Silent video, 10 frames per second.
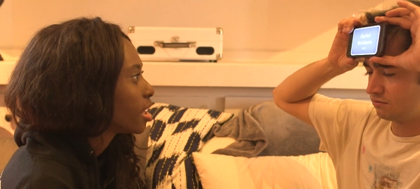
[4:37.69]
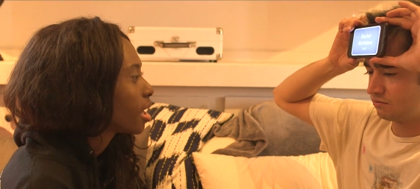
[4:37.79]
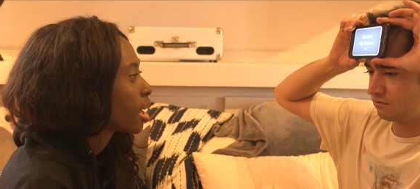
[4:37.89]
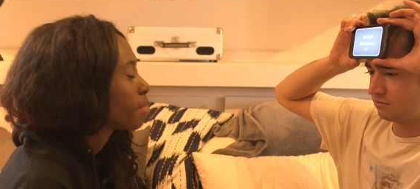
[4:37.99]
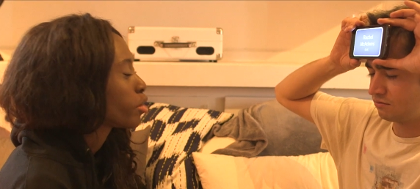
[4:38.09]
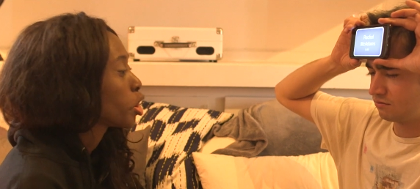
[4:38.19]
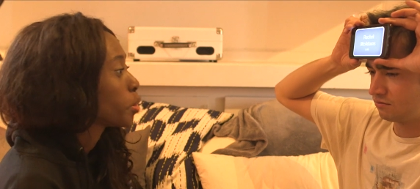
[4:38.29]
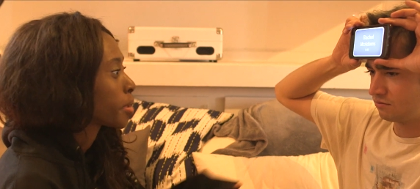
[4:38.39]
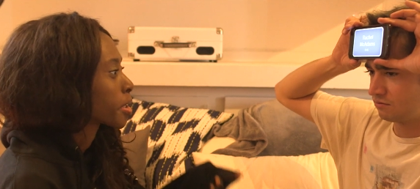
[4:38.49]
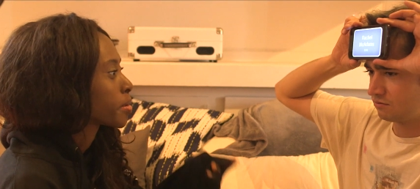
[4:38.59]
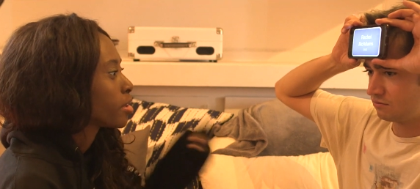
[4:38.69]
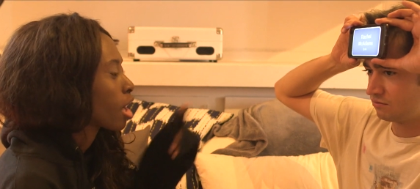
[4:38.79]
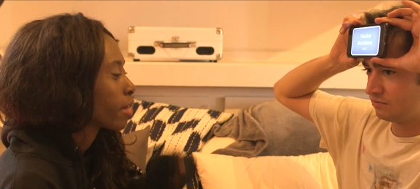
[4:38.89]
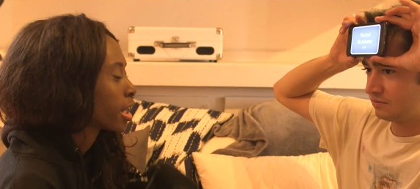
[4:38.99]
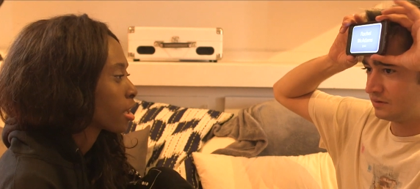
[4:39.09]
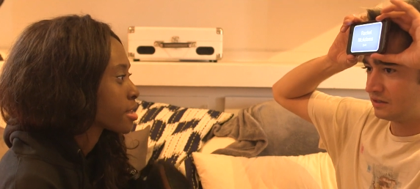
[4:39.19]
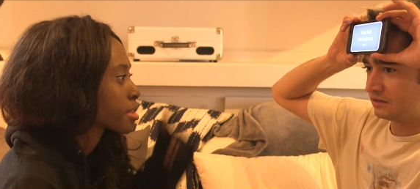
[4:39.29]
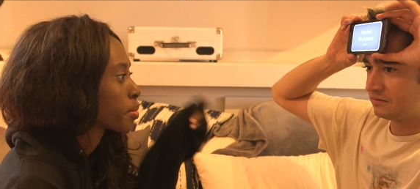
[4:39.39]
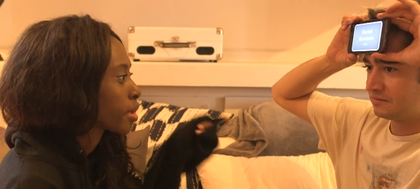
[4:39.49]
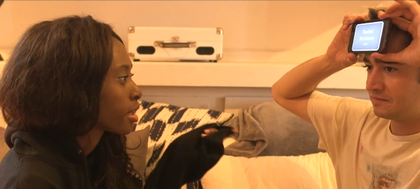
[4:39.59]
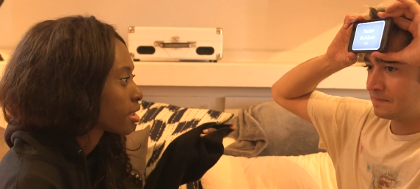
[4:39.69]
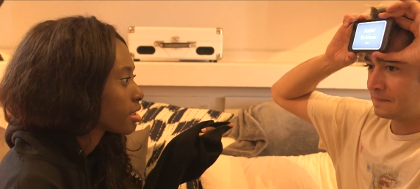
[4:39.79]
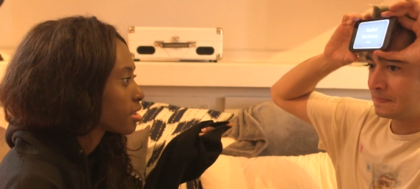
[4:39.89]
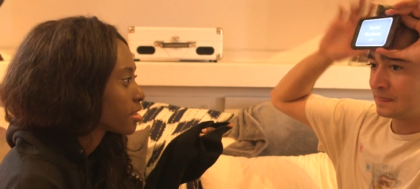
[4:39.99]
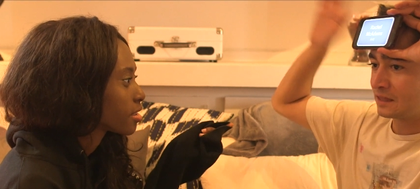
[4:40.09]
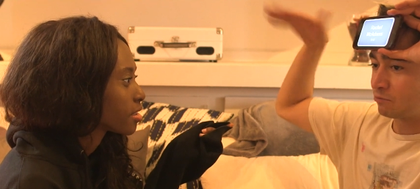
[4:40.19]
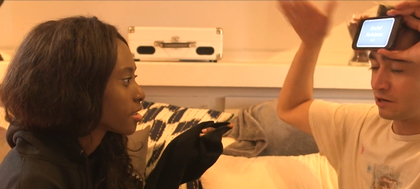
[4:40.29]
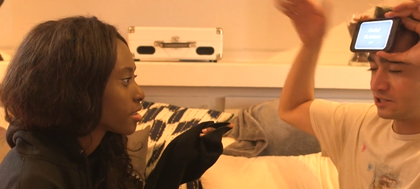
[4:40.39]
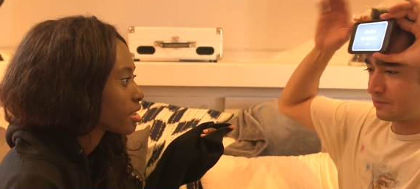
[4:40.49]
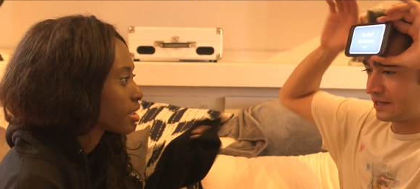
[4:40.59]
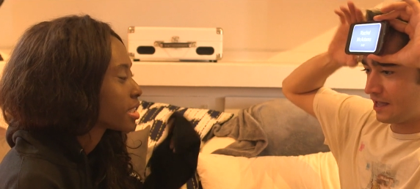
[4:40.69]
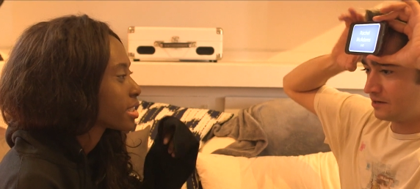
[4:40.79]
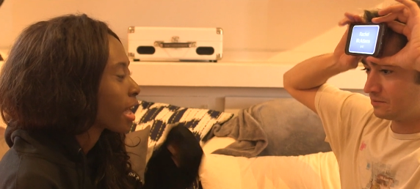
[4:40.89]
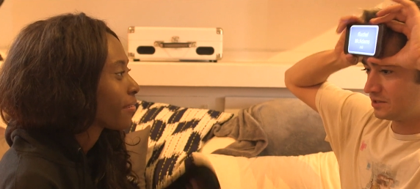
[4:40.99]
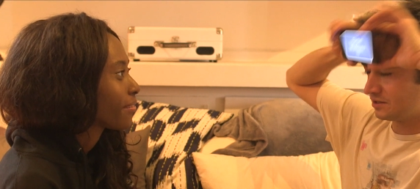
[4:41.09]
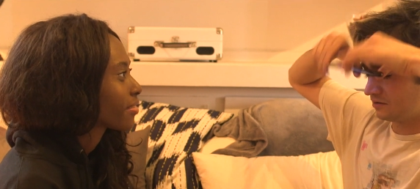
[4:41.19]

Speaker 1: Um, The Notebook. Not Ryan Gosling, but Rachel McAdams. Yeah.